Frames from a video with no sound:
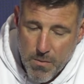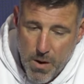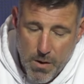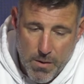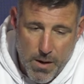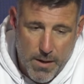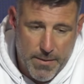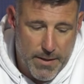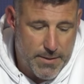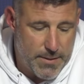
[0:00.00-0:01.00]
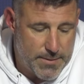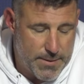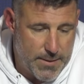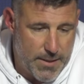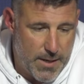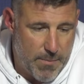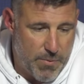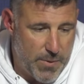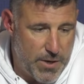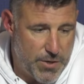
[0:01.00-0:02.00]
Oh, I think that the
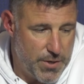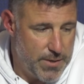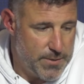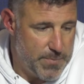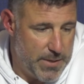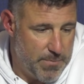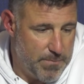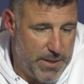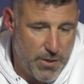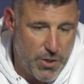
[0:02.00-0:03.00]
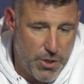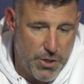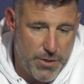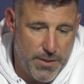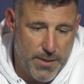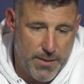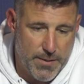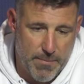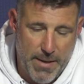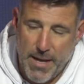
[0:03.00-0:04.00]
operation has been been good. The
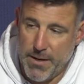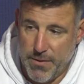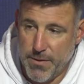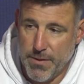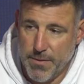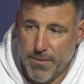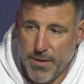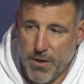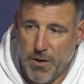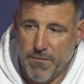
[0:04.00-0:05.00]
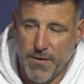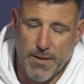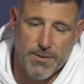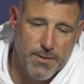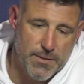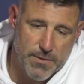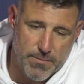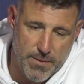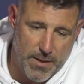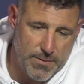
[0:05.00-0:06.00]
command of the the offense, and the,
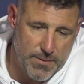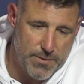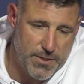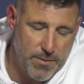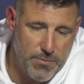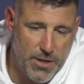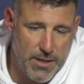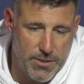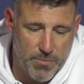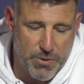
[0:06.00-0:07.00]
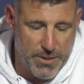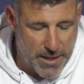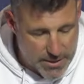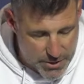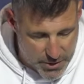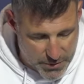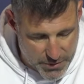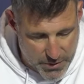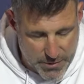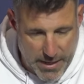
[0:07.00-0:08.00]
you see him change in protection on
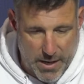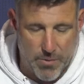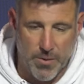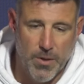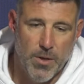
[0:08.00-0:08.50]
third down,